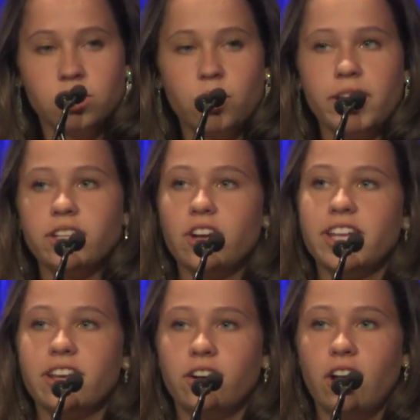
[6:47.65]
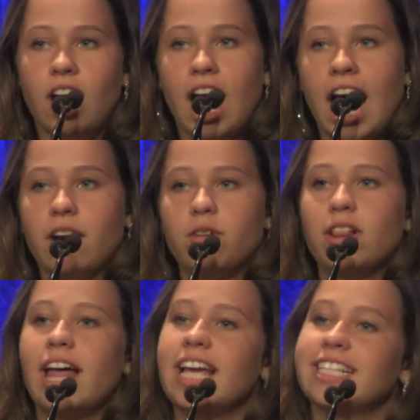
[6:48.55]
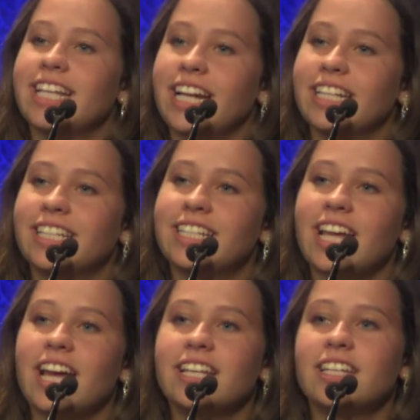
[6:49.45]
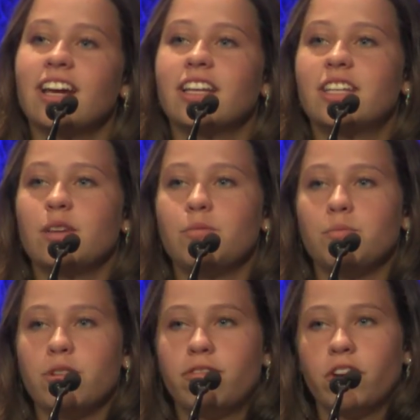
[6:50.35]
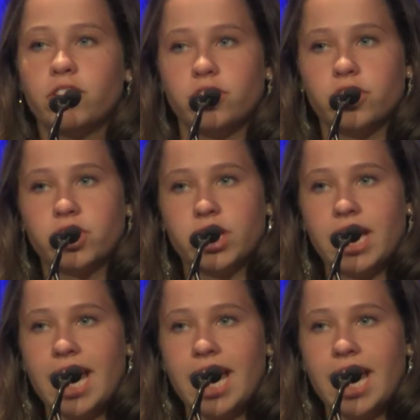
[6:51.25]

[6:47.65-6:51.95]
During the year, I realized that this idea keeps me focused,